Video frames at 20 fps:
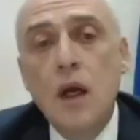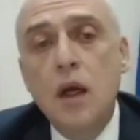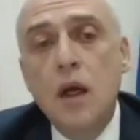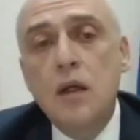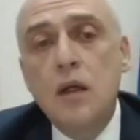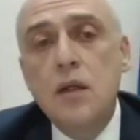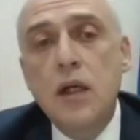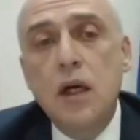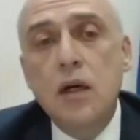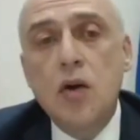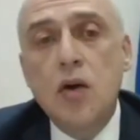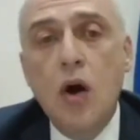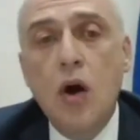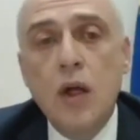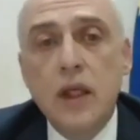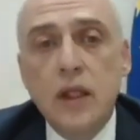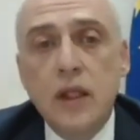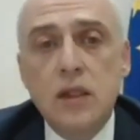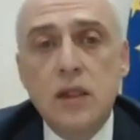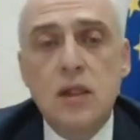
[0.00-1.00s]
Dear
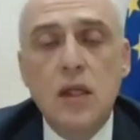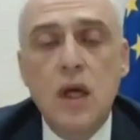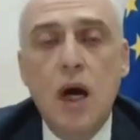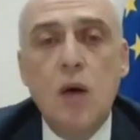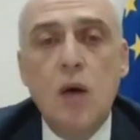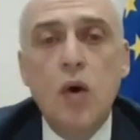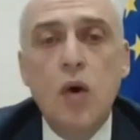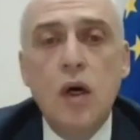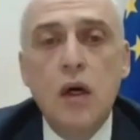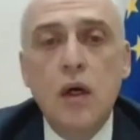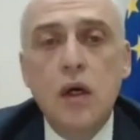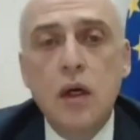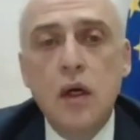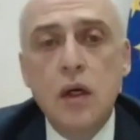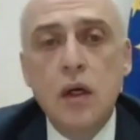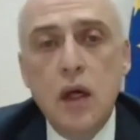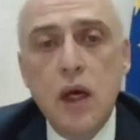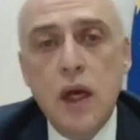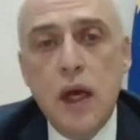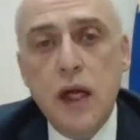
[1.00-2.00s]
colleagues, our
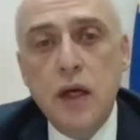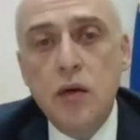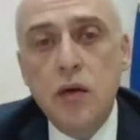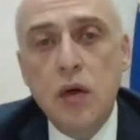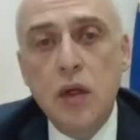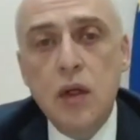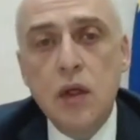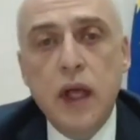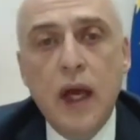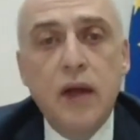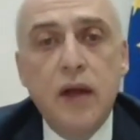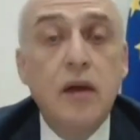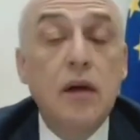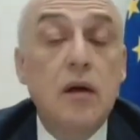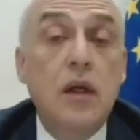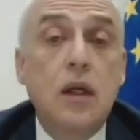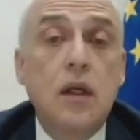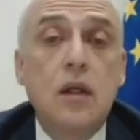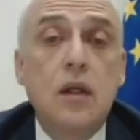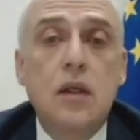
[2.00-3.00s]
annual
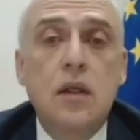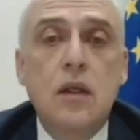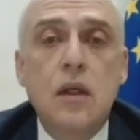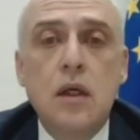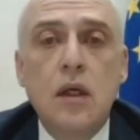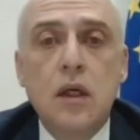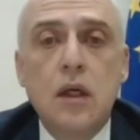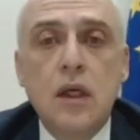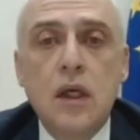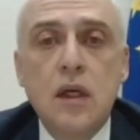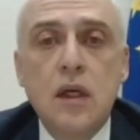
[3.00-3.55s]
gathering uh, give